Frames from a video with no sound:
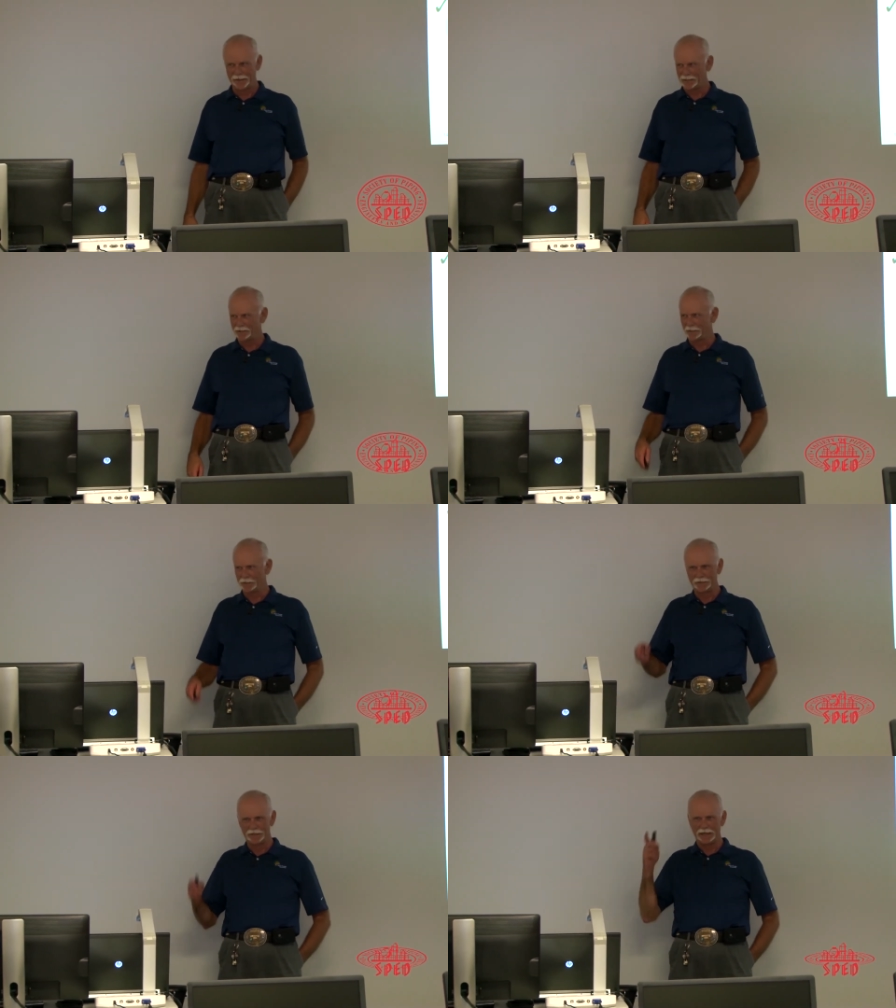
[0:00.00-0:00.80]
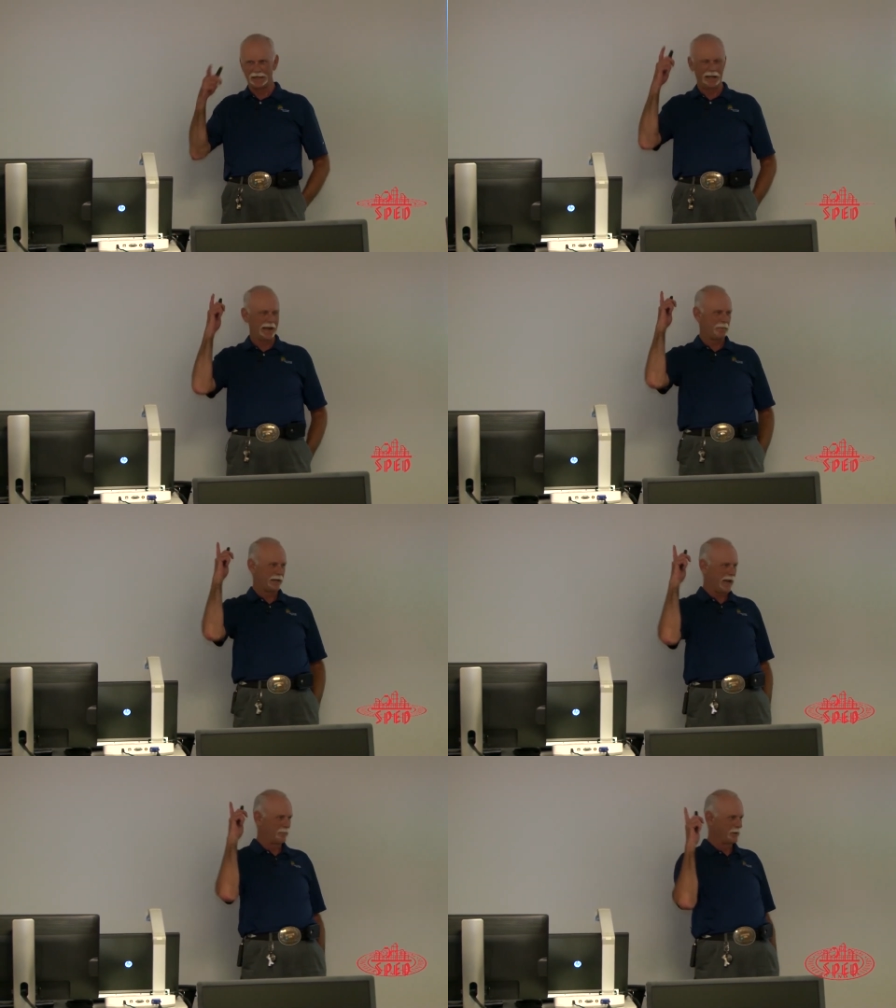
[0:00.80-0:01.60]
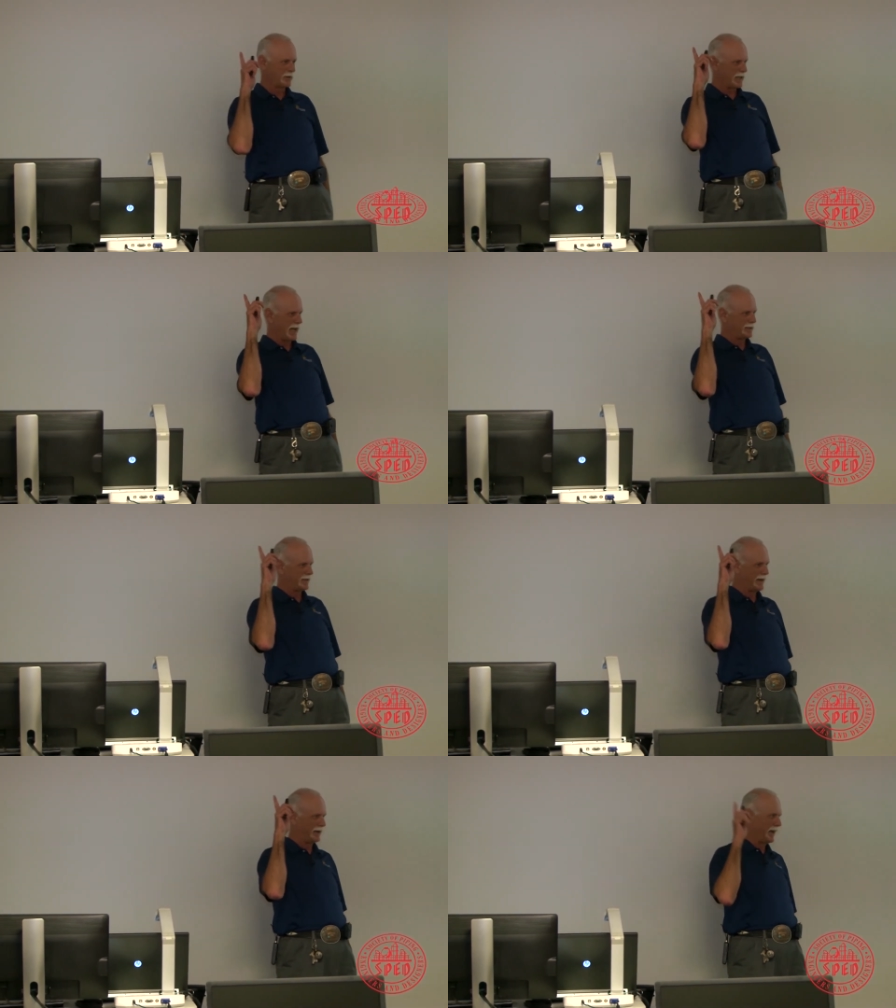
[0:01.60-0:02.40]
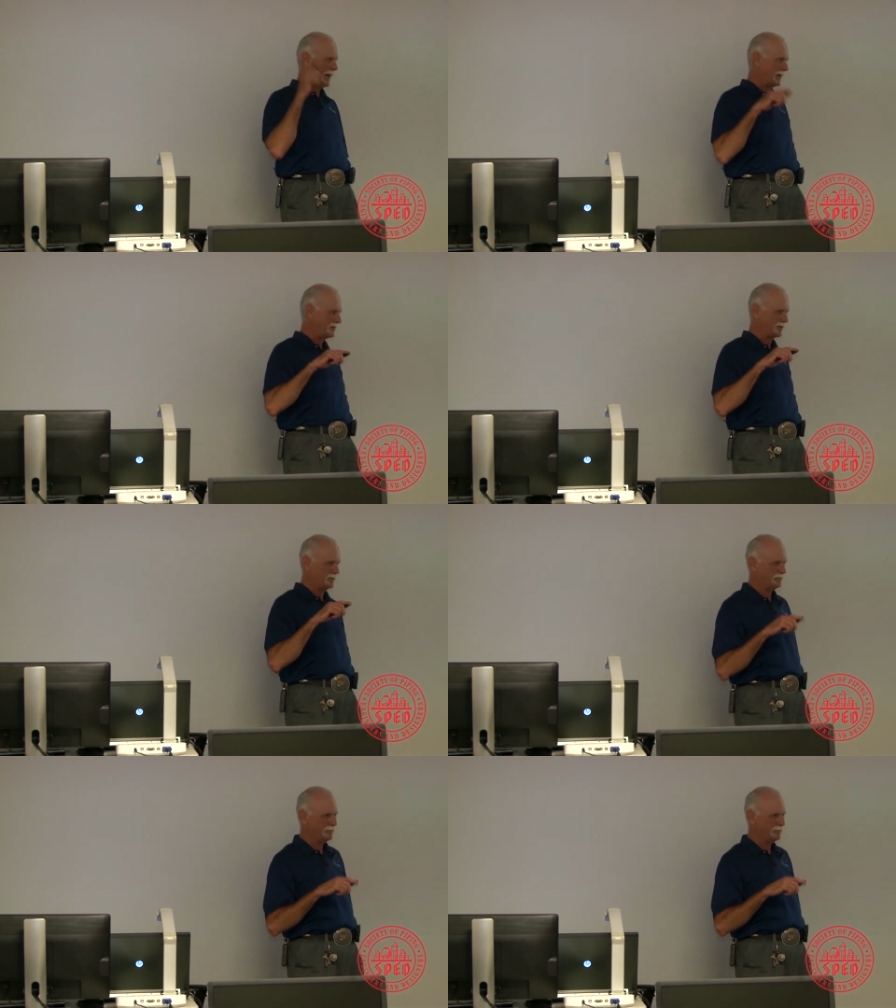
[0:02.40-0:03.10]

That's the good thing. I like my CAD Works guys a lot of days.